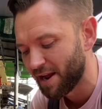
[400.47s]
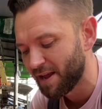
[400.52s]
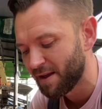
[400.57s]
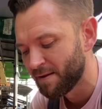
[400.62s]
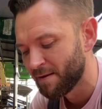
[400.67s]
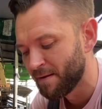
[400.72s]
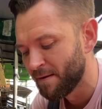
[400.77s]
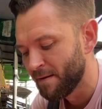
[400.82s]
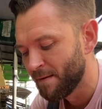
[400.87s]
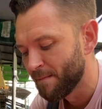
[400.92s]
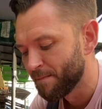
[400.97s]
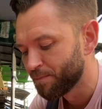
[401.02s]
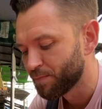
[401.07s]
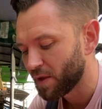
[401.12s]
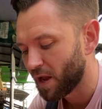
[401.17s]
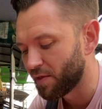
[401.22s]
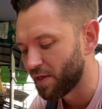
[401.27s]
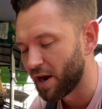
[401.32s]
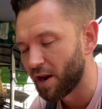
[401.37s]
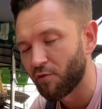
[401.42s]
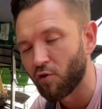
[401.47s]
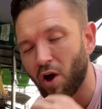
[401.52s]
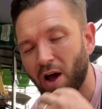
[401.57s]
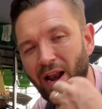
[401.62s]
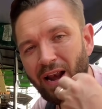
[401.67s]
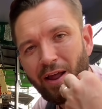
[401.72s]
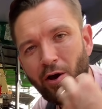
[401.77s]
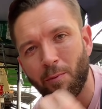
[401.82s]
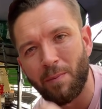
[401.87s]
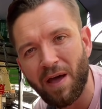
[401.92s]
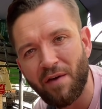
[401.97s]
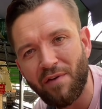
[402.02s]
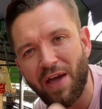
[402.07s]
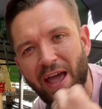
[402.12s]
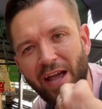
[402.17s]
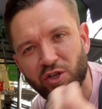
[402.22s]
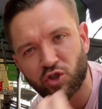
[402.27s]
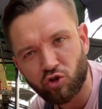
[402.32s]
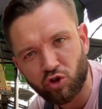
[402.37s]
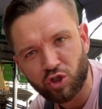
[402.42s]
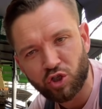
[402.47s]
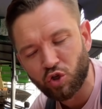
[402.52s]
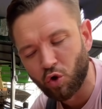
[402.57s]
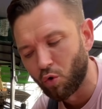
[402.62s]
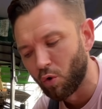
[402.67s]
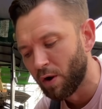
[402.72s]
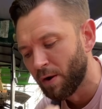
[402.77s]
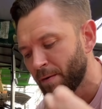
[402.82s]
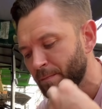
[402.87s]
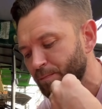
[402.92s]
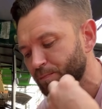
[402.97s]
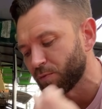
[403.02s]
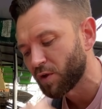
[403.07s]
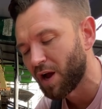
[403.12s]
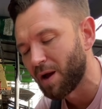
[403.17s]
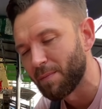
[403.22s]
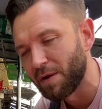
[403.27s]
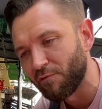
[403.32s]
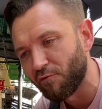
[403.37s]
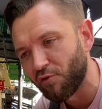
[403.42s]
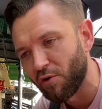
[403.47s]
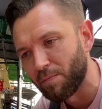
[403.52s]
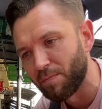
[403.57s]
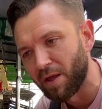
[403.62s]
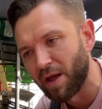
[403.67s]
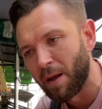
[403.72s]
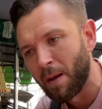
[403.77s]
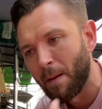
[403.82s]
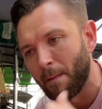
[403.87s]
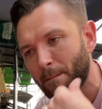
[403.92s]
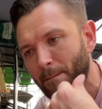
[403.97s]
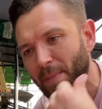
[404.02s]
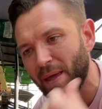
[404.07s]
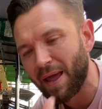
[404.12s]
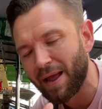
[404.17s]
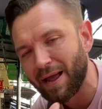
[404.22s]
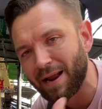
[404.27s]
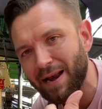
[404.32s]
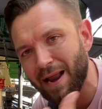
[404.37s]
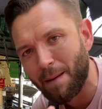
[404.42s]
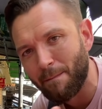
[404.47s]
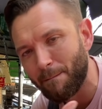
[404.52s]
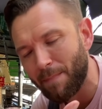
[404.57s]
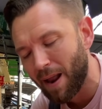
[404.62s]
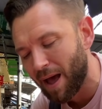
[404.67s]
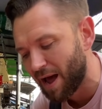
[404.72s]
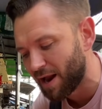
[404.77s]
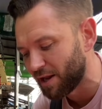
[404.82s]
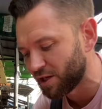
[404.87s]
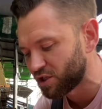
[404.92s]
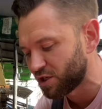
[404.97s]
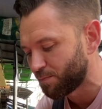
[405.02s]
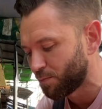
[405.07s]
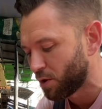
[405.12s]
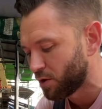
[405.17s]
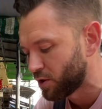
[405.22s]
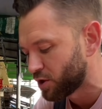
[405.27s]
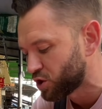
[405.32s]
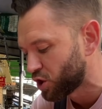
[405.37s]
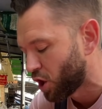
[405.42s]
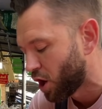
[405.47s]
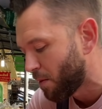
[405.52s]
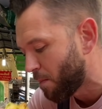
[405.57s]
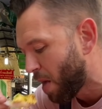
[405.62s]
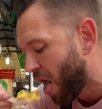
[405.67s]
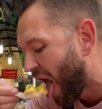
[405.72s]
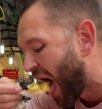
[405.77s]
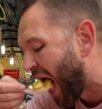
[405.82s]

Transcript: and then I've got a little bit of extra salt coming from the pig nam pla that she put on the top.